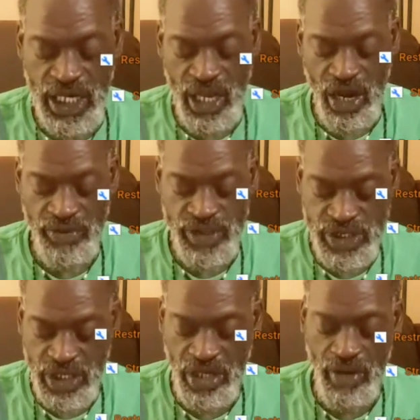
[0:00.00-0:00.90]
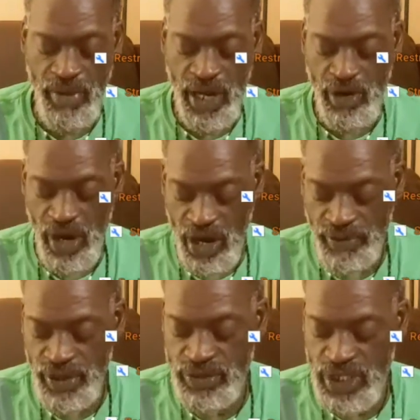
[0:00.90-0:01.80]
Lee Urban Sr., Michael
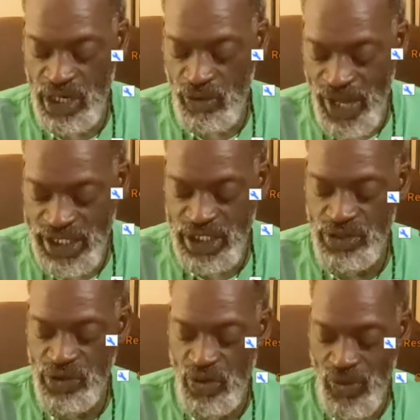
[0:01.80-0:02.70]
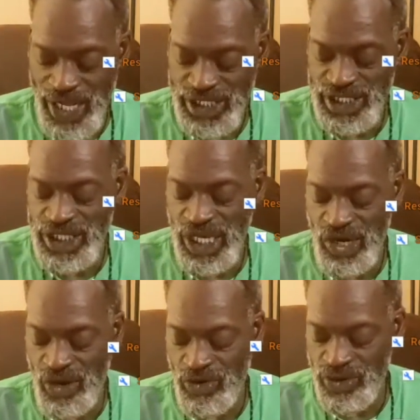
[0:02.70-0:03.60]
Urban, Ozella Watson, Hugo Watson, John
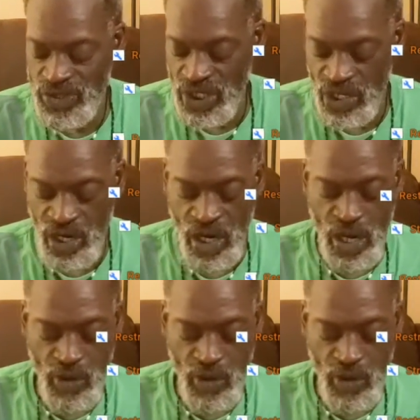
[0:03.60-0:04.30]
Caldwell Sr.,